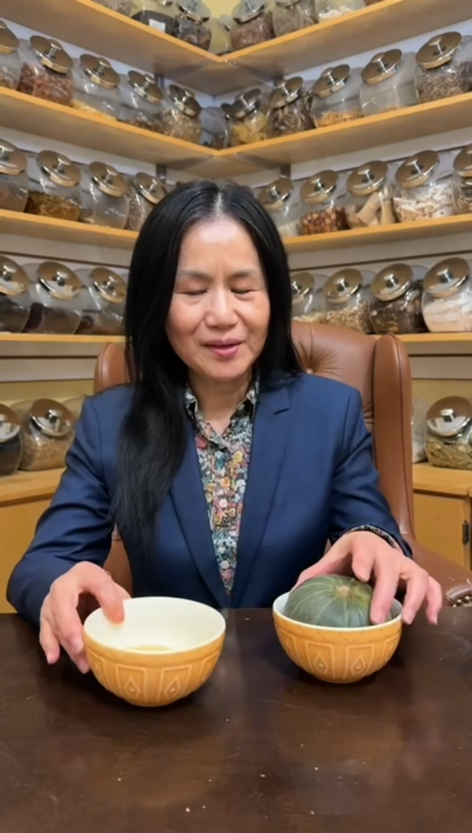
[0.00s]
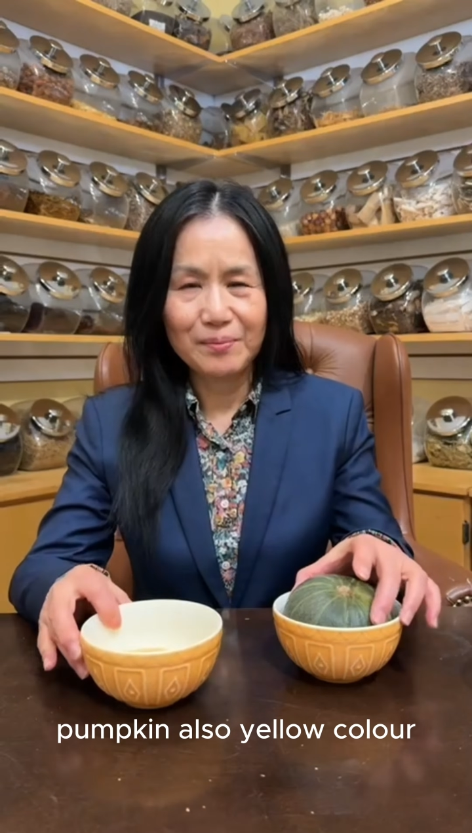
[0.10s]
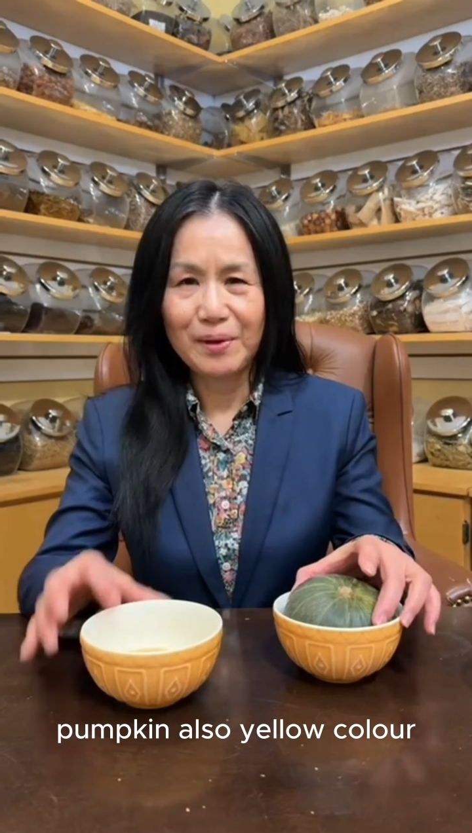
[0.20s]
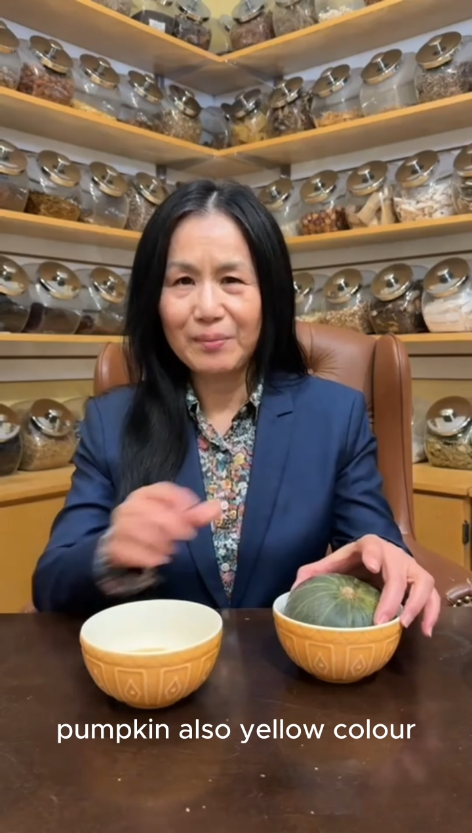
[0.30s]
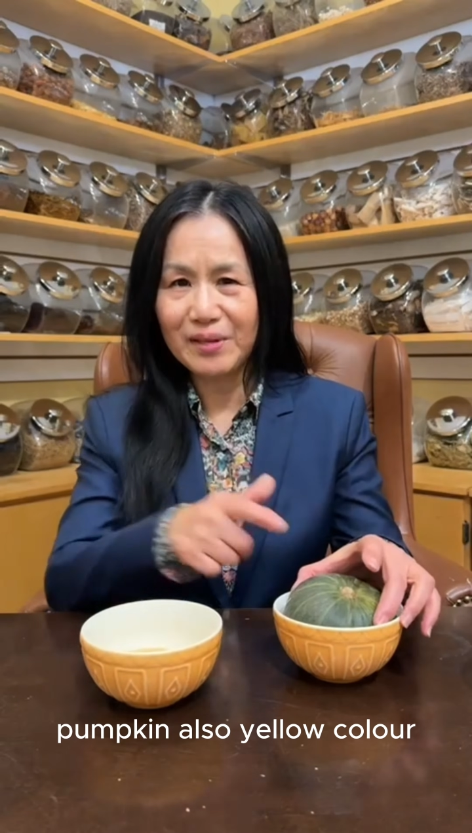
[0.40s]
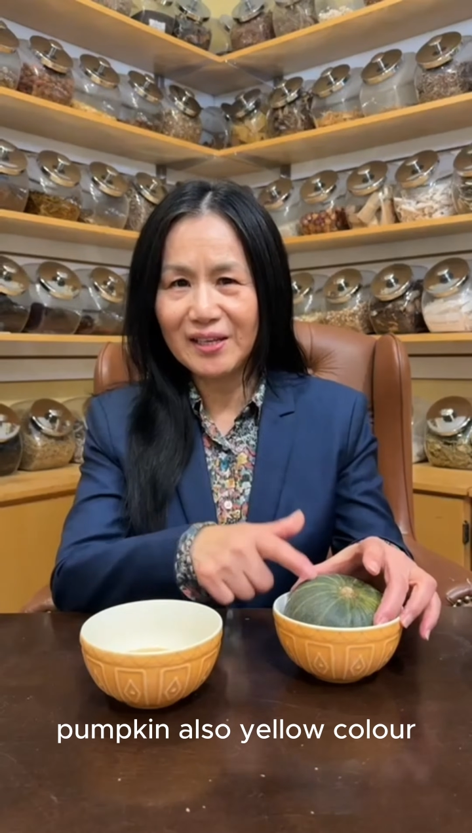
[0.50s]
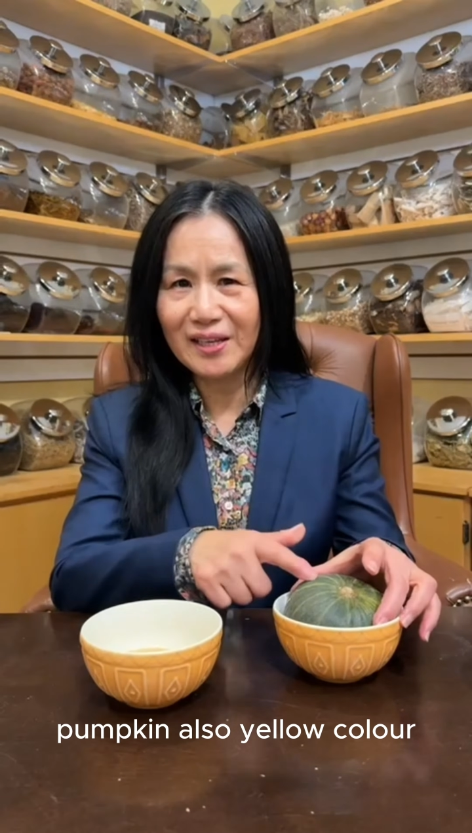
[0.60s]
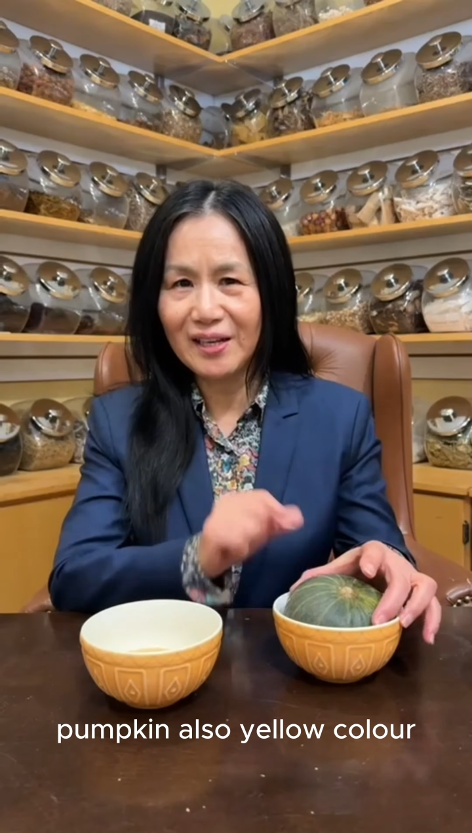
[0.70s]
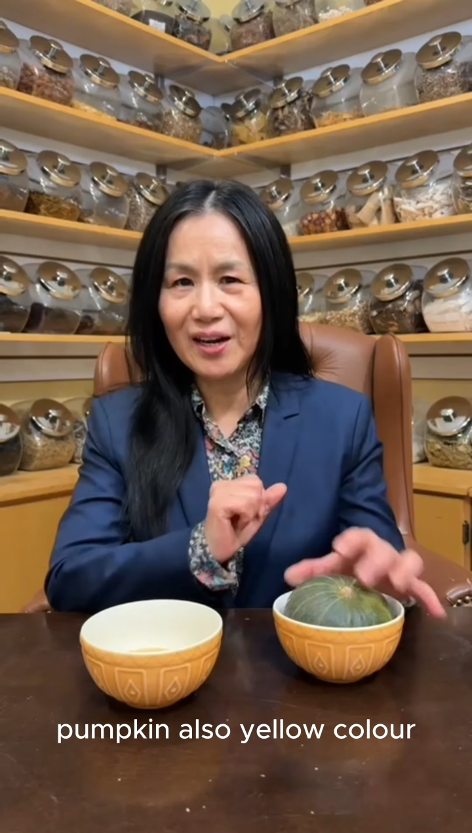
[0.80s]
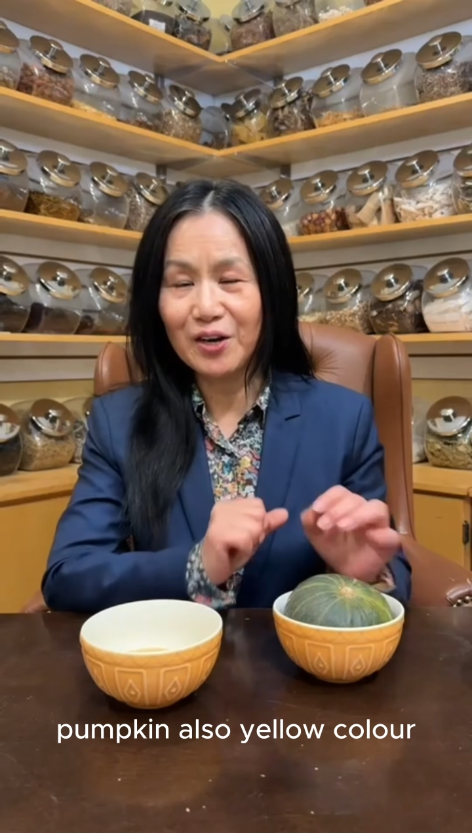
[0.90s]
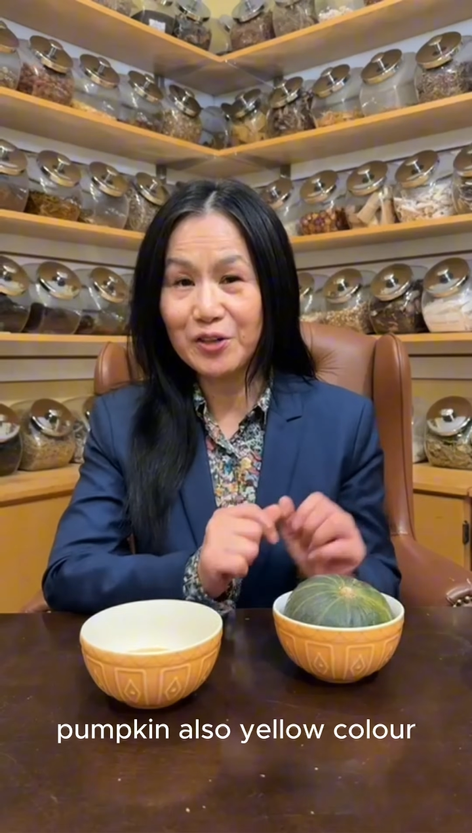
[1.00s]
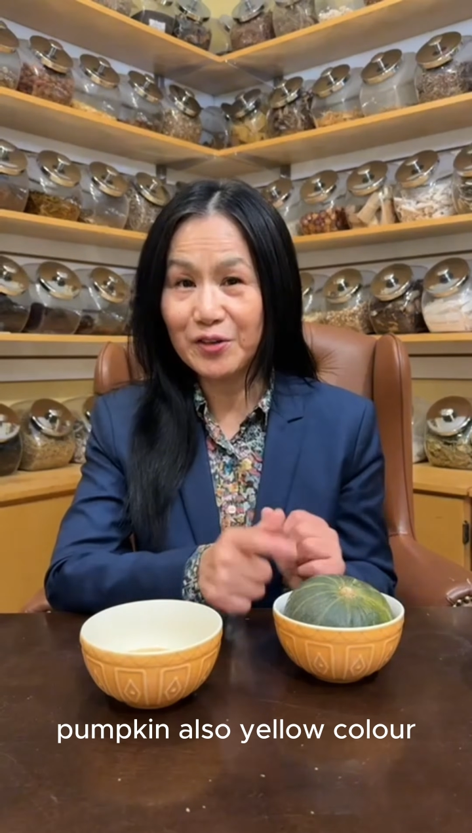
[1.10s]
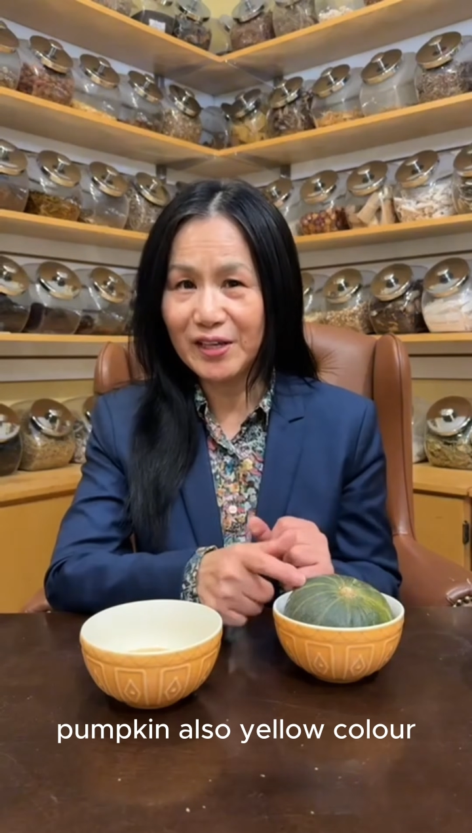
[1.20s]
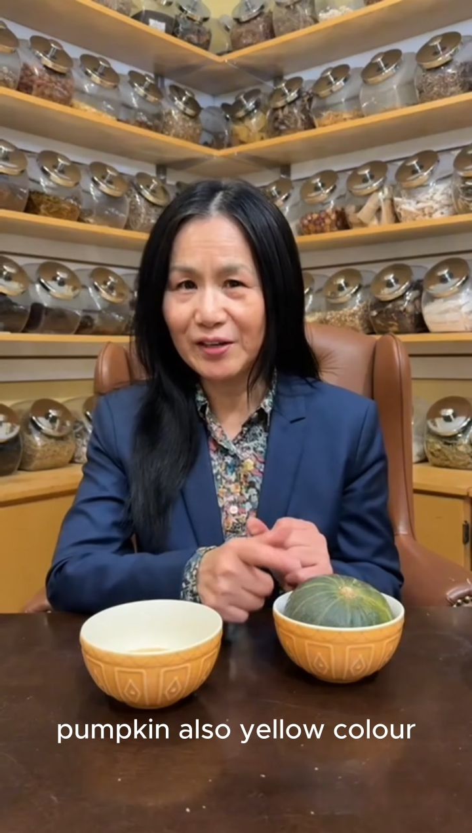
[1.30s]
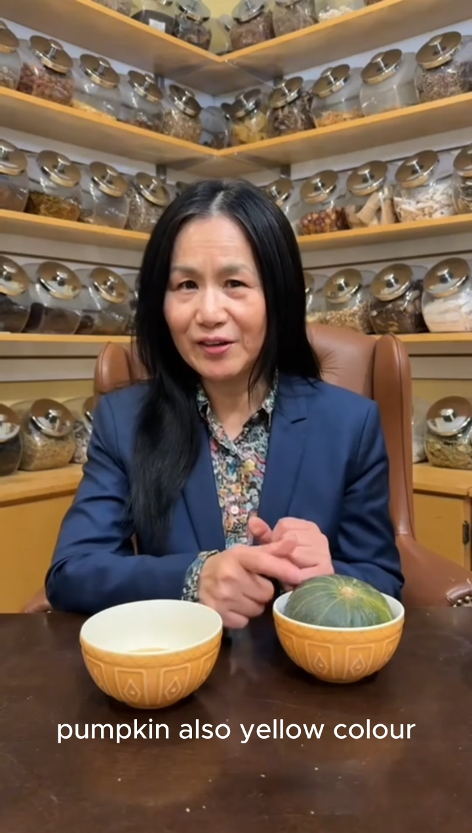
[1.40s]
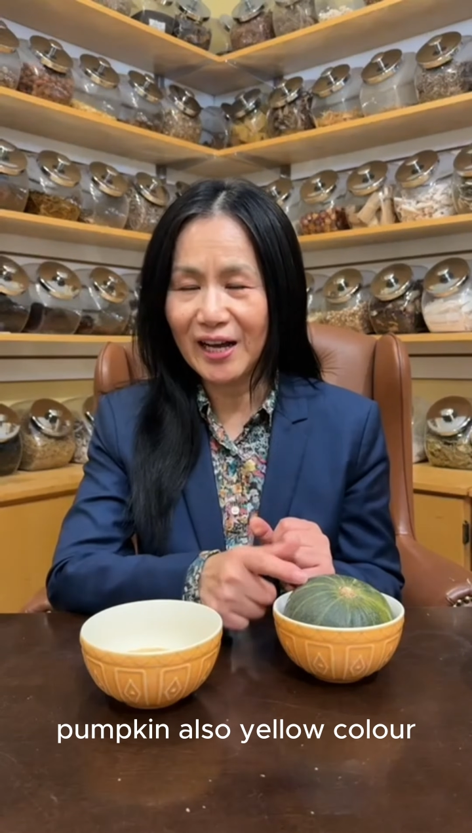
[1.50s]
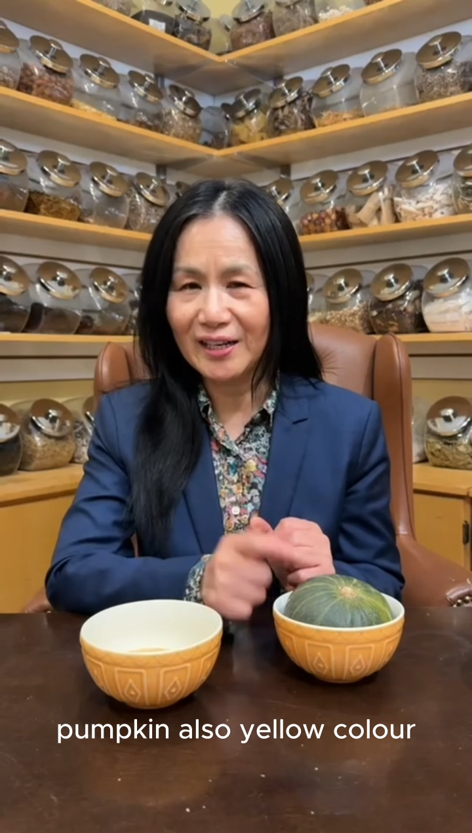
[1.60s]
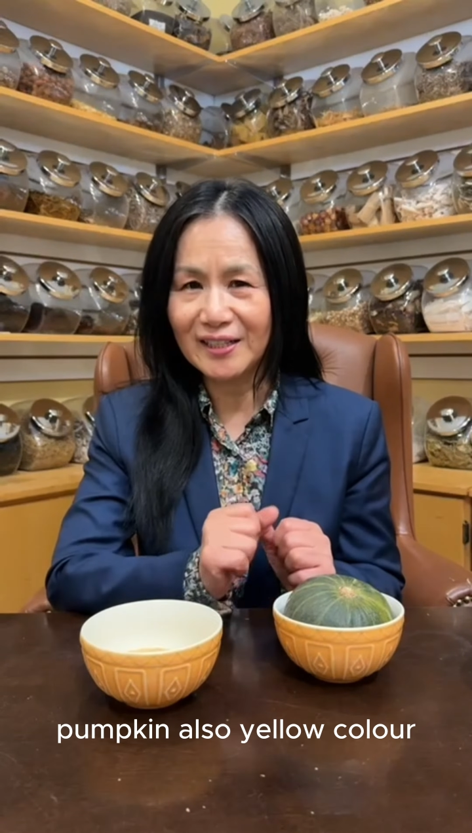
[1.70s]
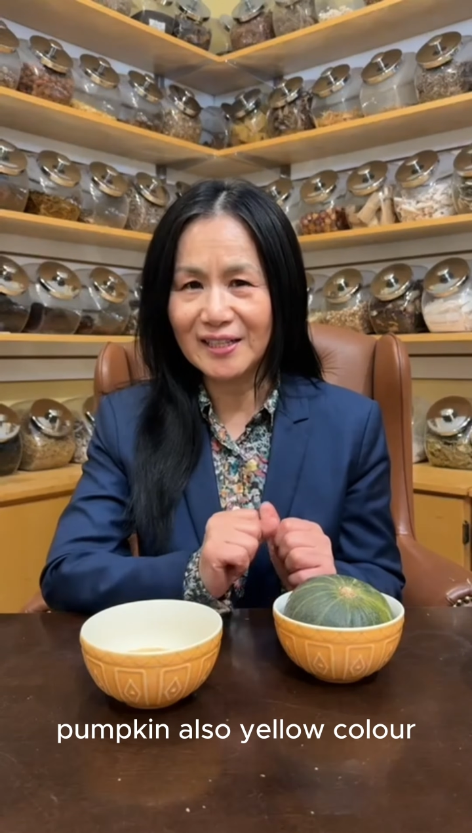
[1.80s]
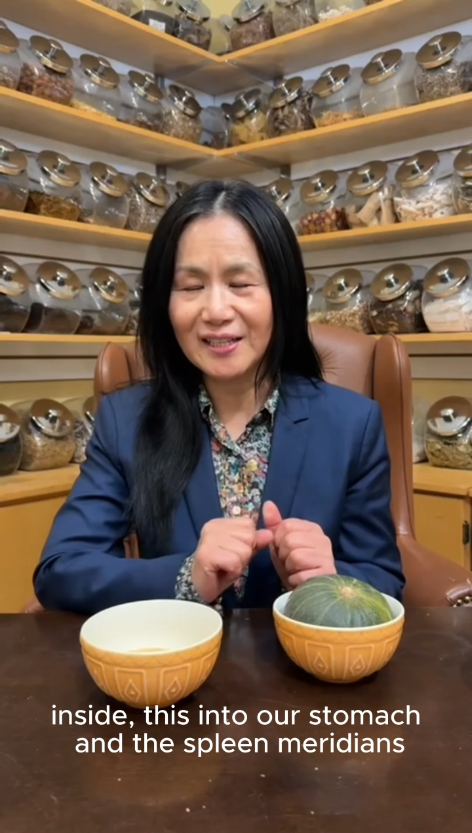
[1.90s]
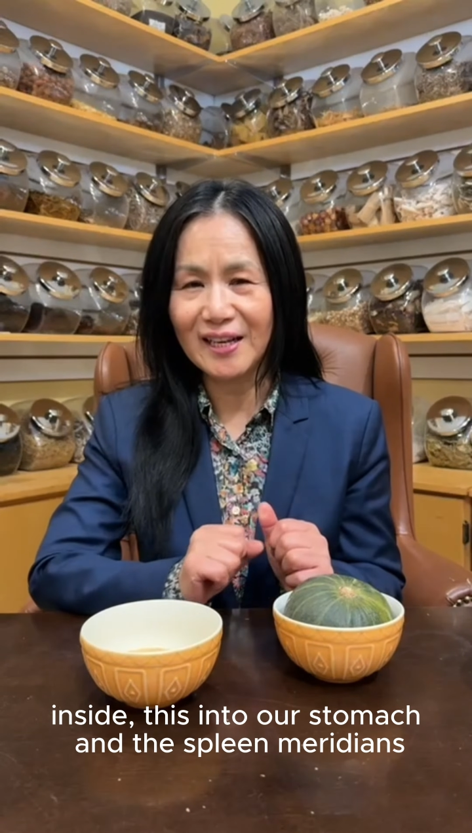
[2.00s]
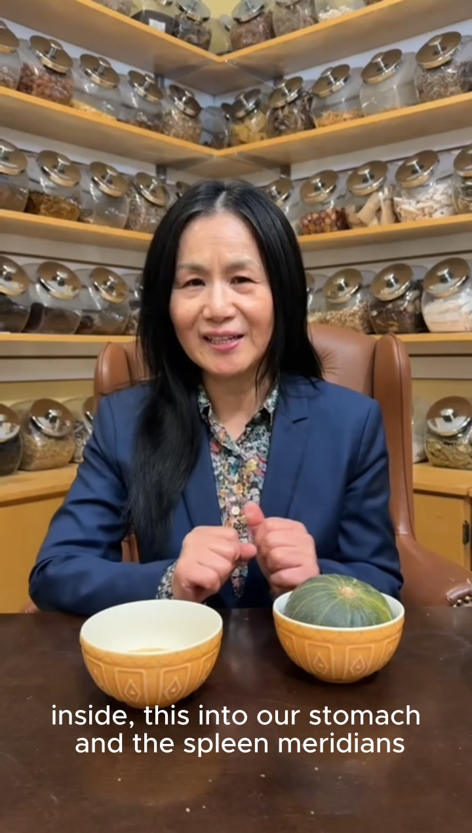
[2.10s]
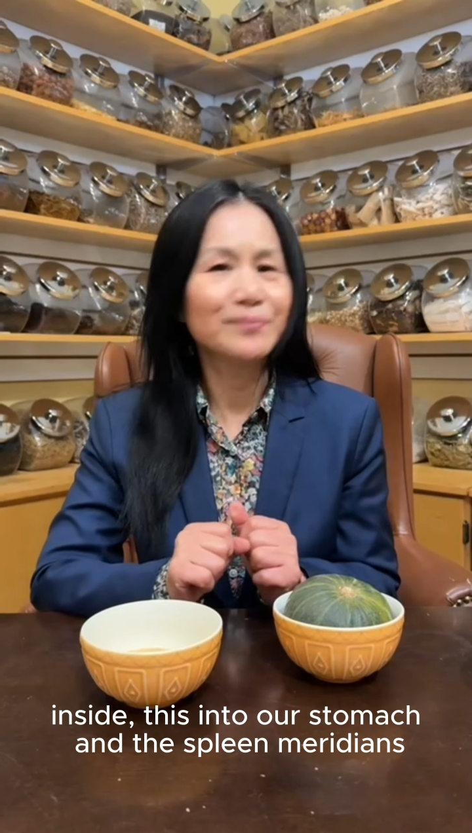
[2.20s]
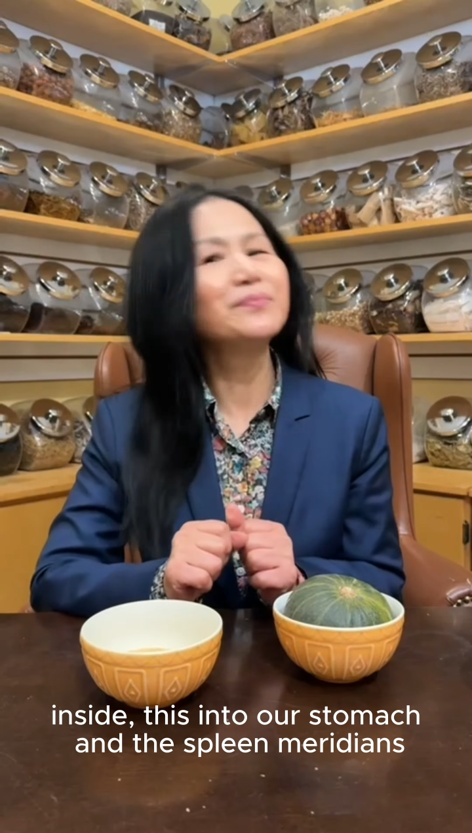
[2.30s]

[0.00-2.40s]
pumpkin also yellow color inside.